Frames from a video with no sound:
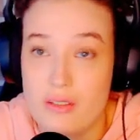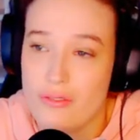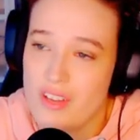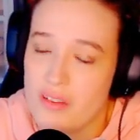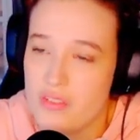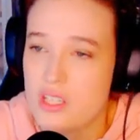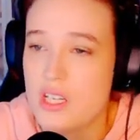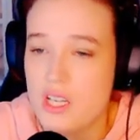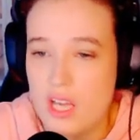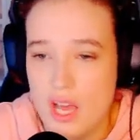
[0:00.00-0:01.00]
favorite
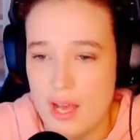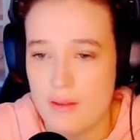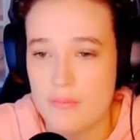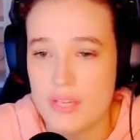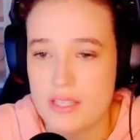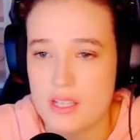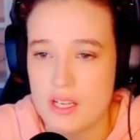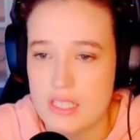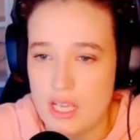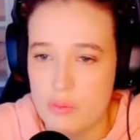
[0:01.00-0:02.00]
um,
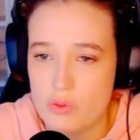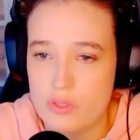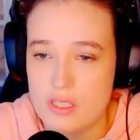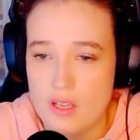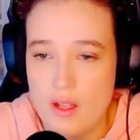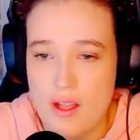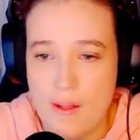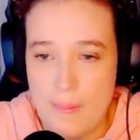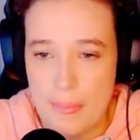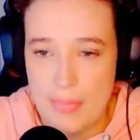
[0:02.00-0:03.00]
bedside tables.
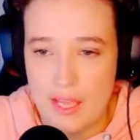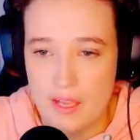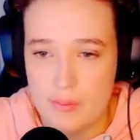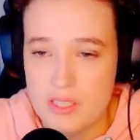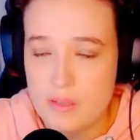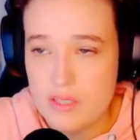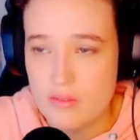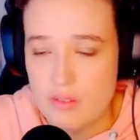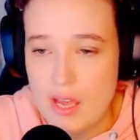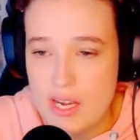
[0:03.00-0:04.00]
Um, in terms
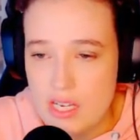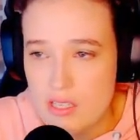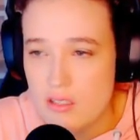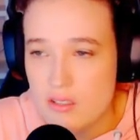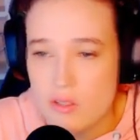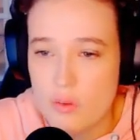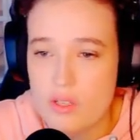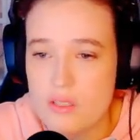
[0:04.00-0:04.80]
of lighting, do I want